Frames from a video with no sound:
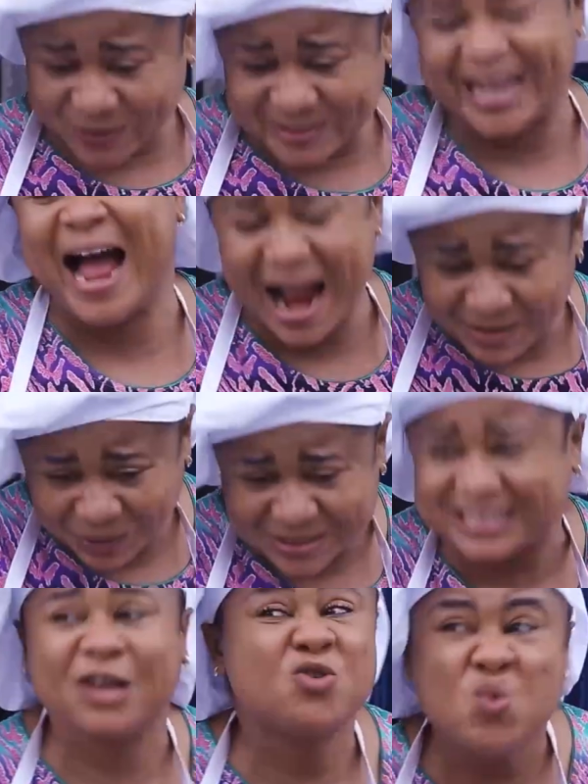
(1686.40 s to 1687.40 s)
now today I
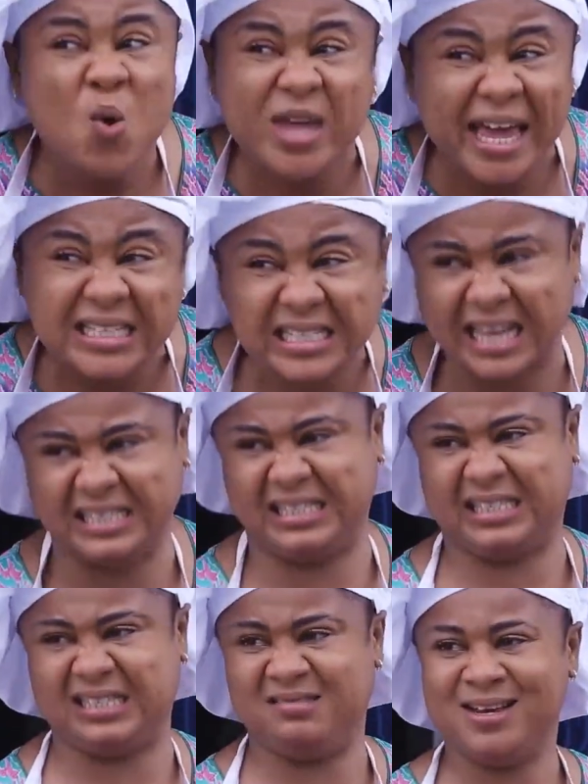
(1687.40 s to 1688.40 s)
know say you no get
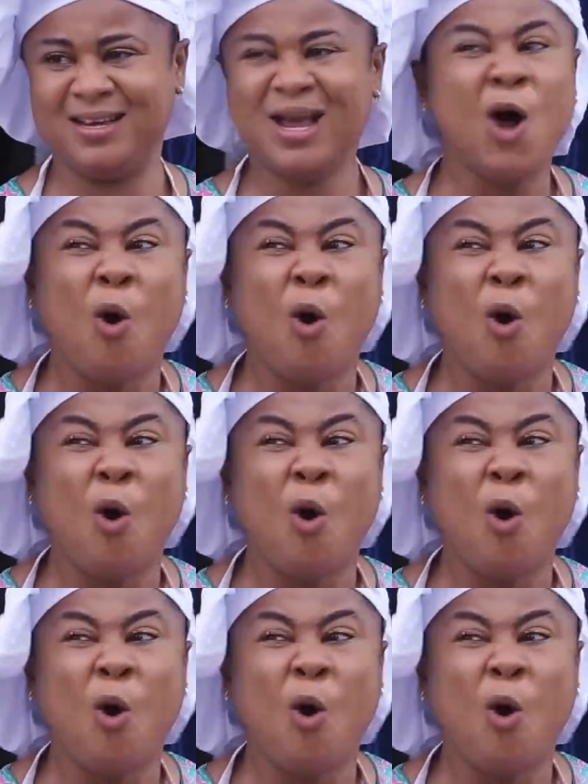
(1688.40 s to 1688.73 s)
sense.